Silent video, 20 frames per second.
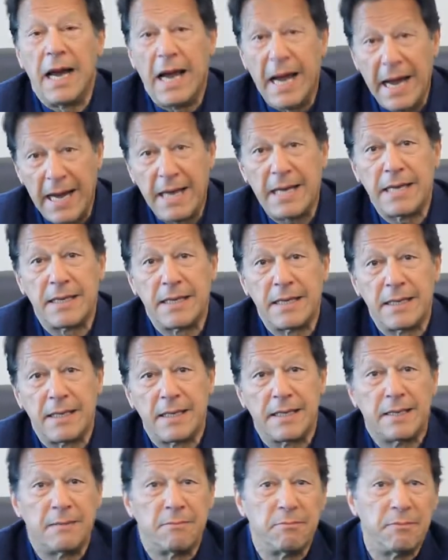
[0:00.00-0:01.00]
and
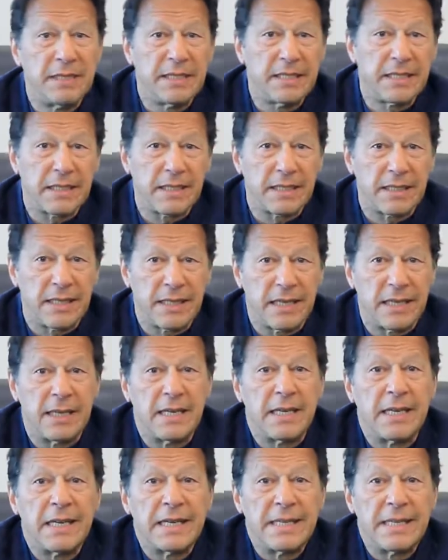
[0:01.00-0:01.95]
meeting their